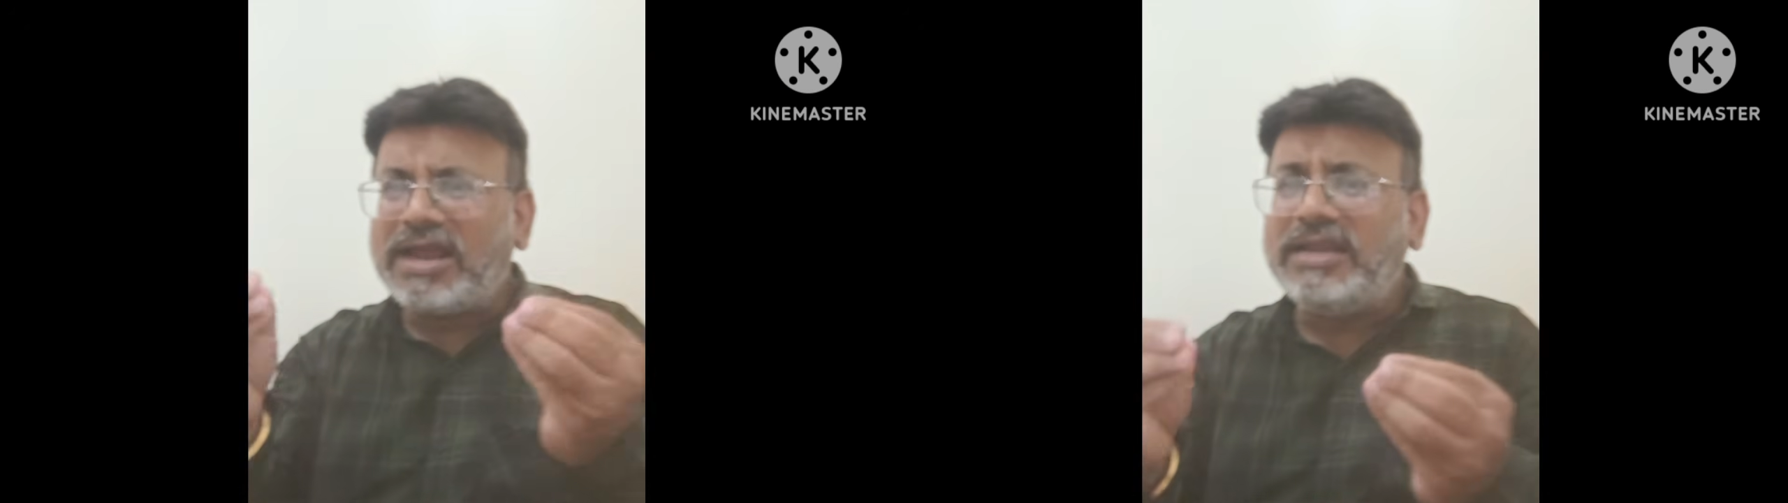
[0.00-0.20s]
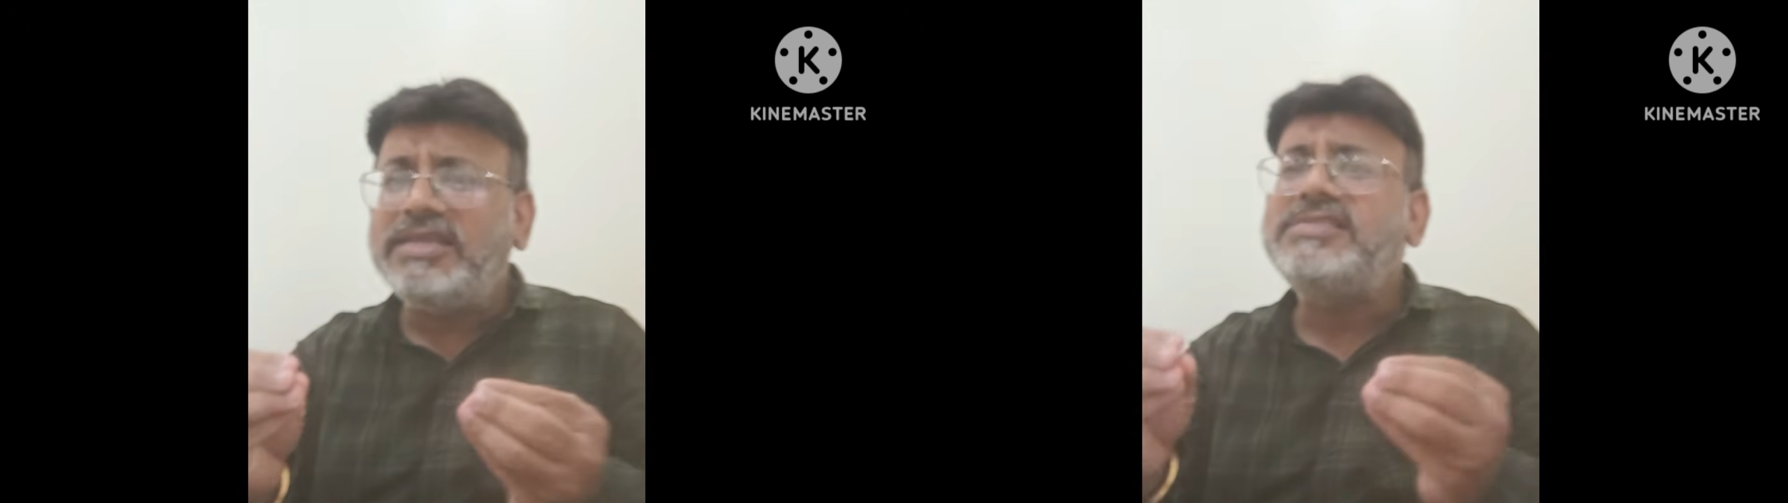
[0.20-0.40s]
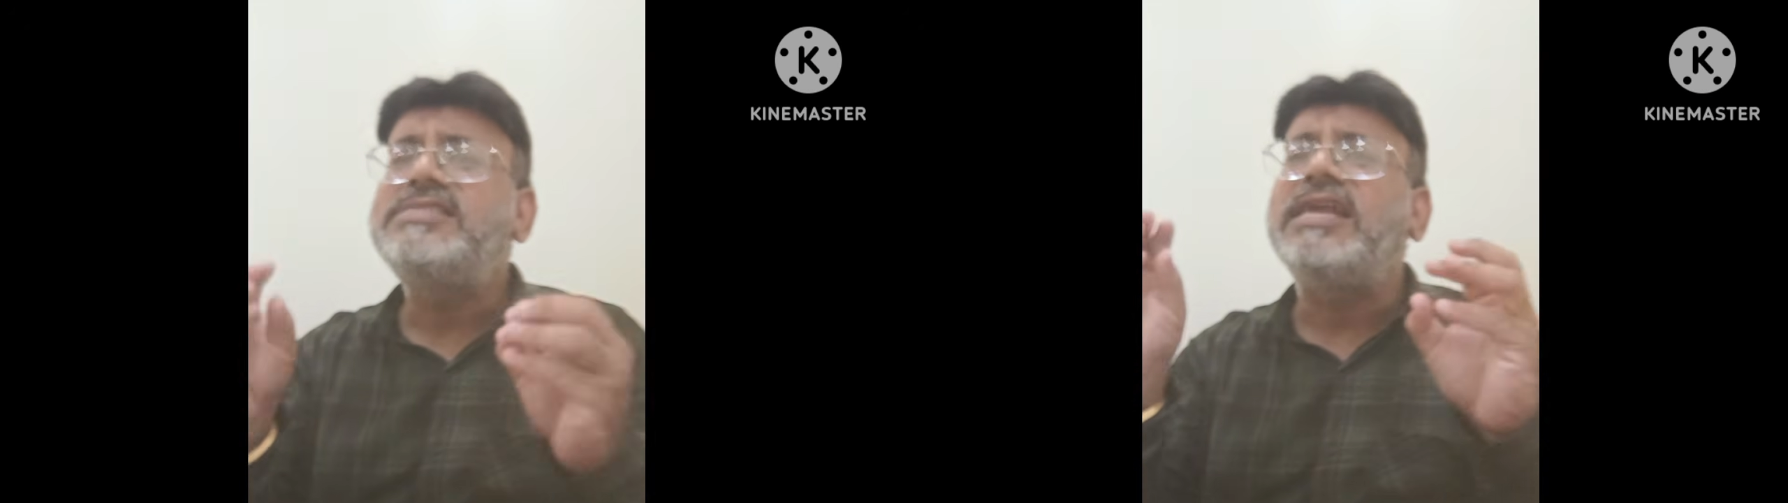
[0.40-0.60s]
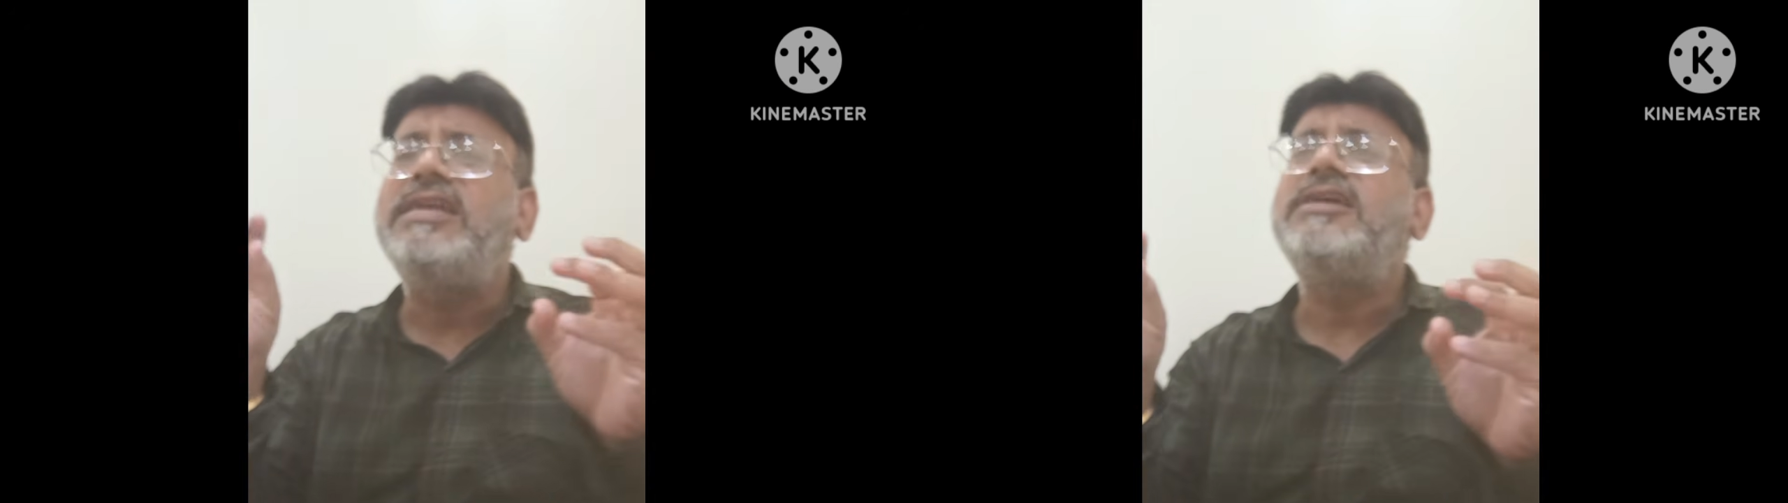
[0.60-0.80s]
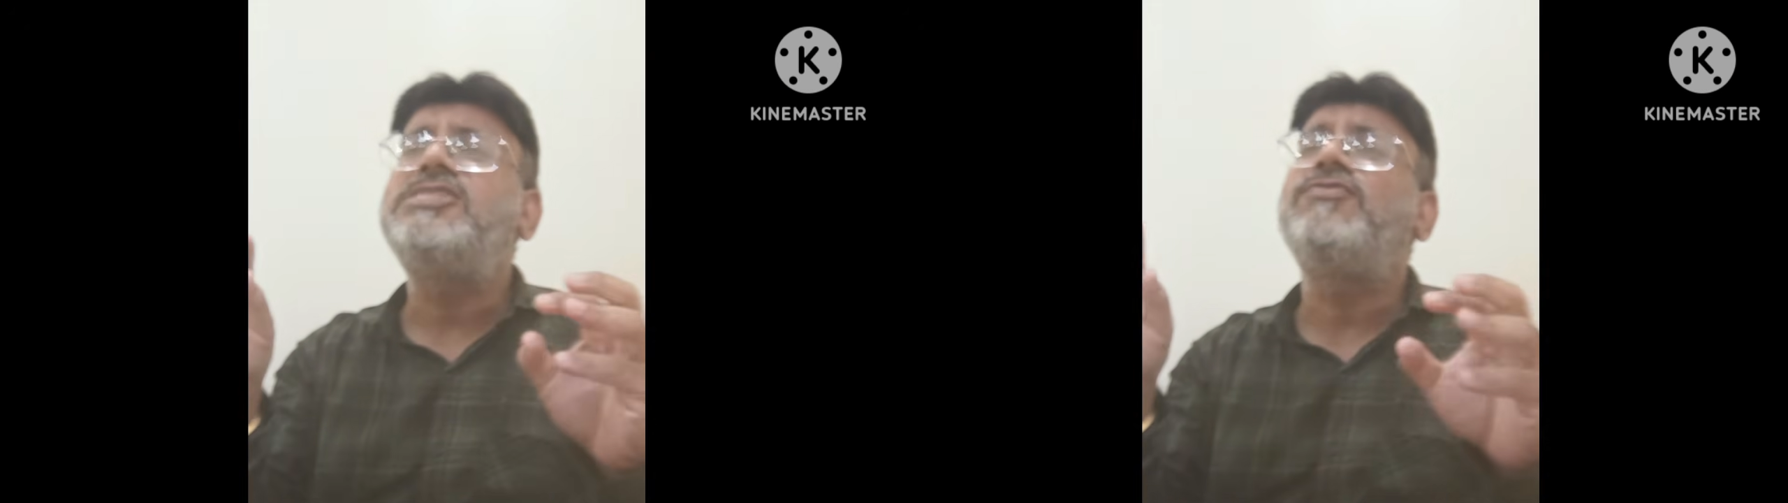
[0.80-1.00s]
contains
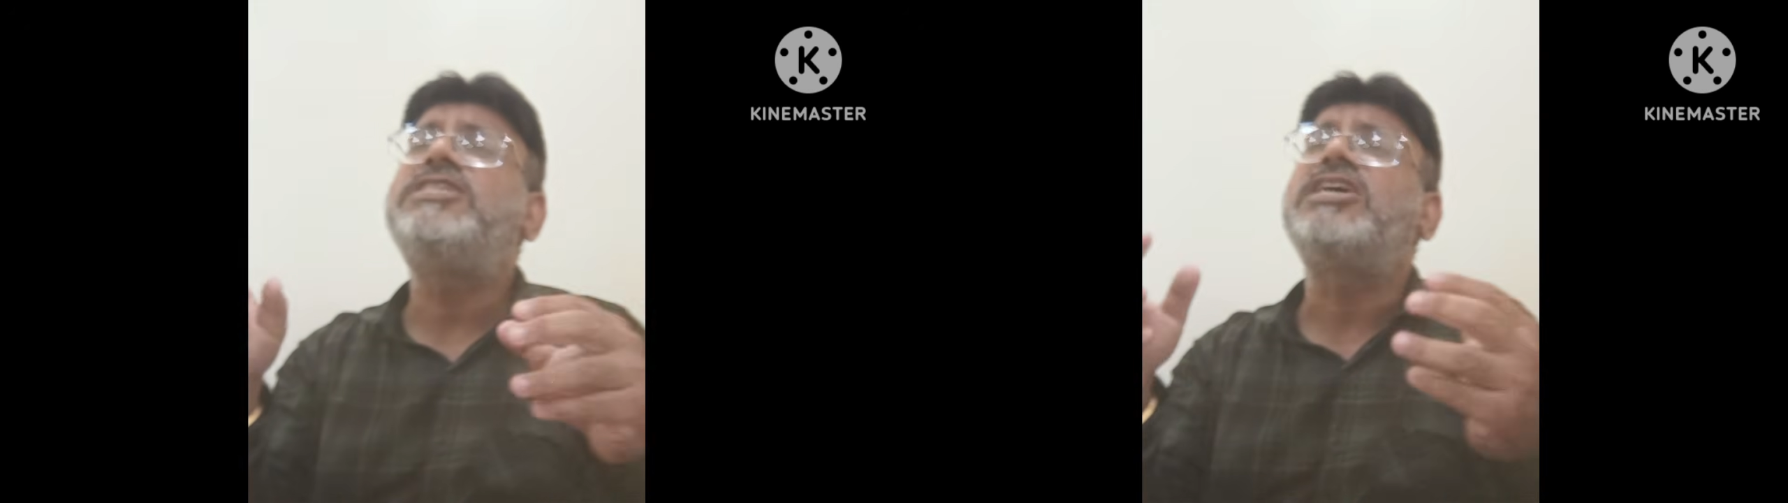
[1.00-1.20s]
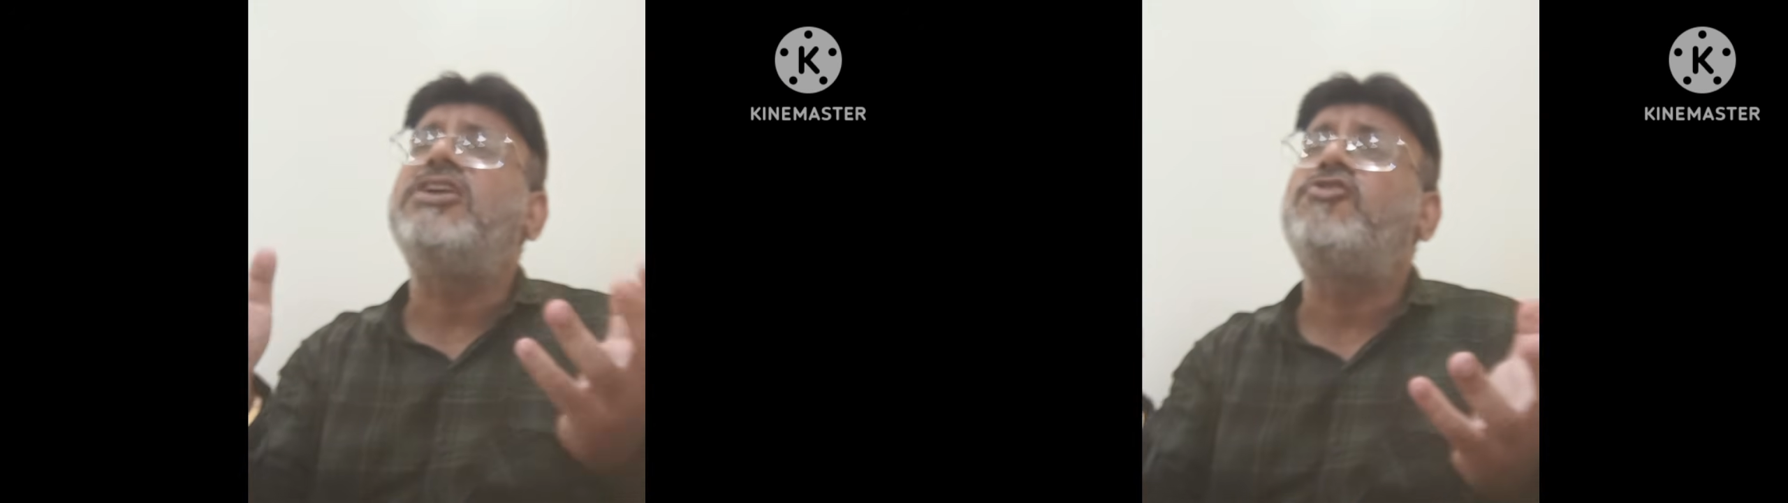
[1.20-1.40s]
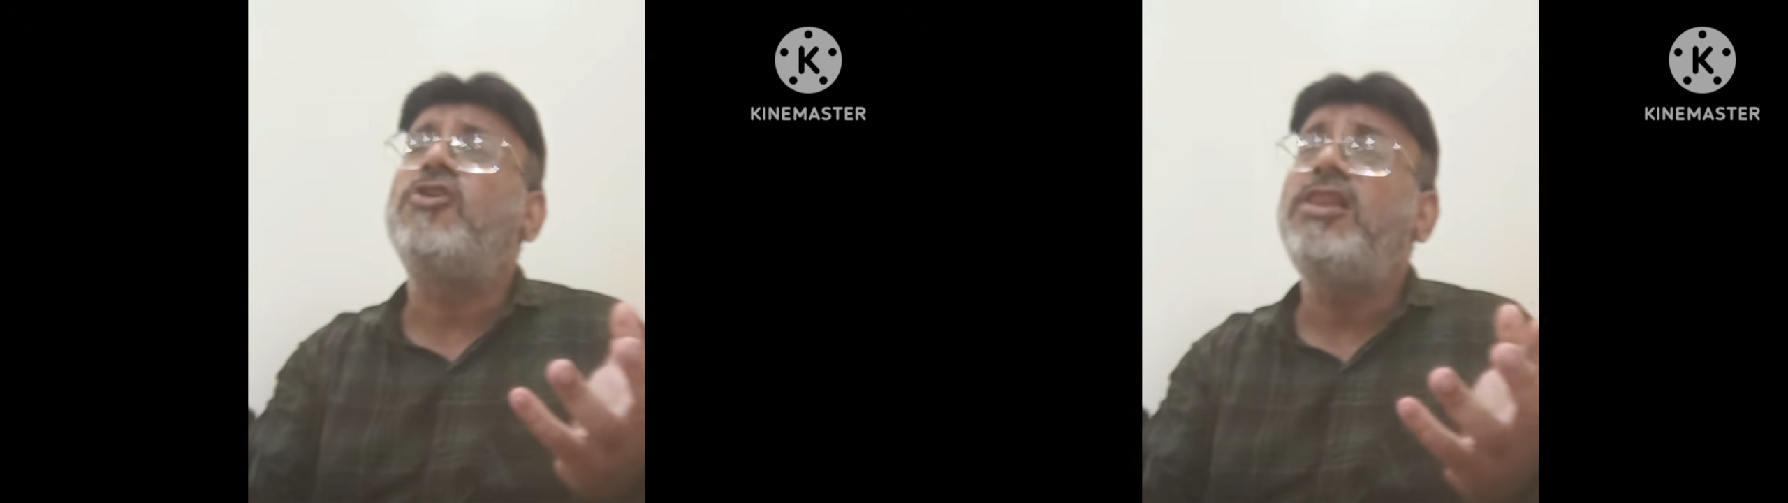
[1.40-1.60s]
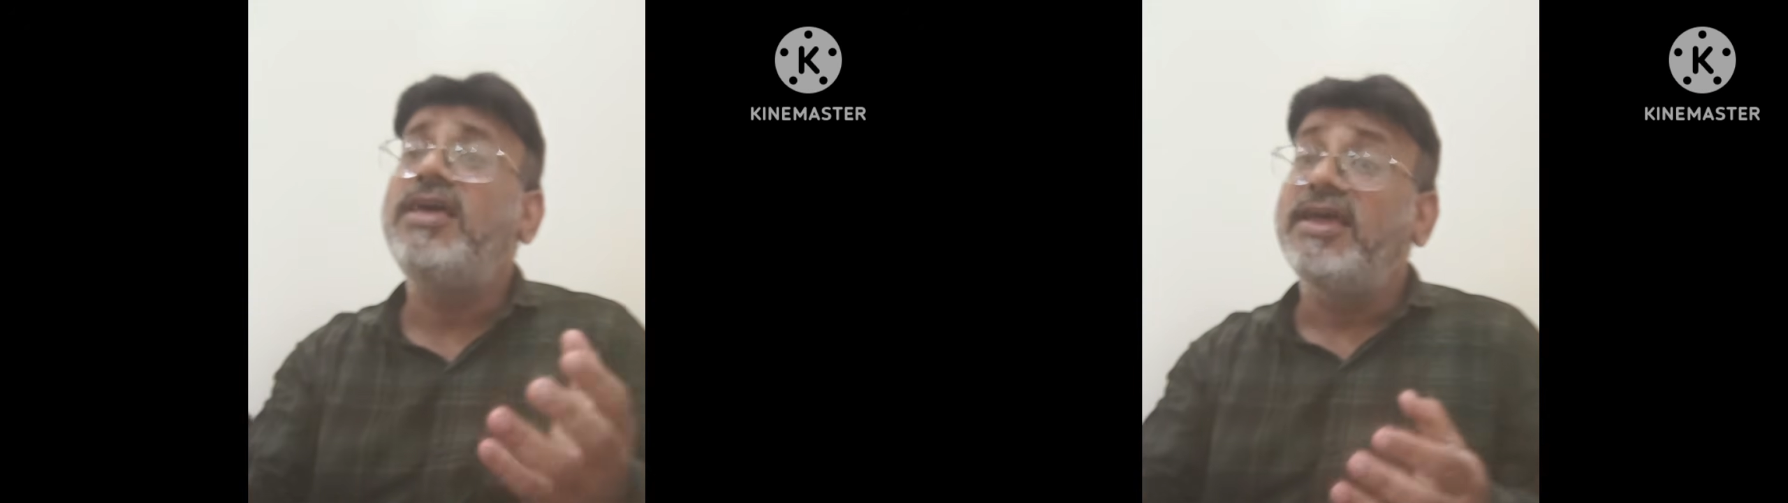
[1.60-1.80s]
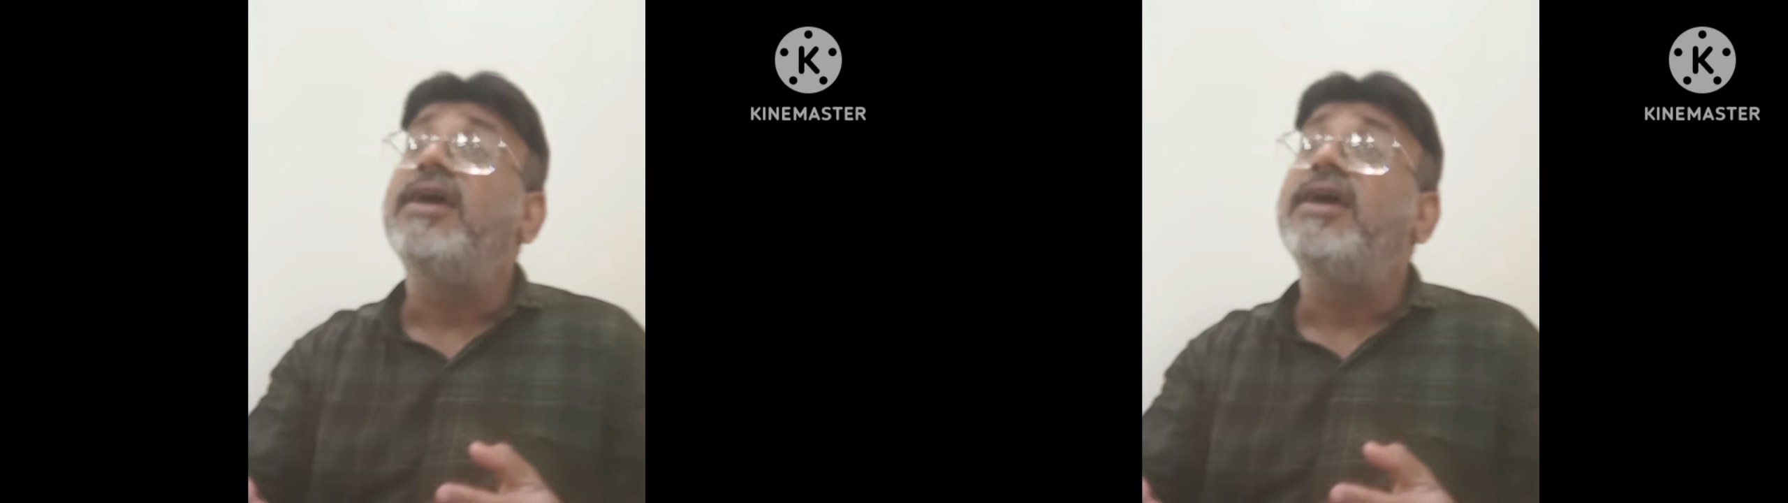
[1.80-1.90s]
centers which control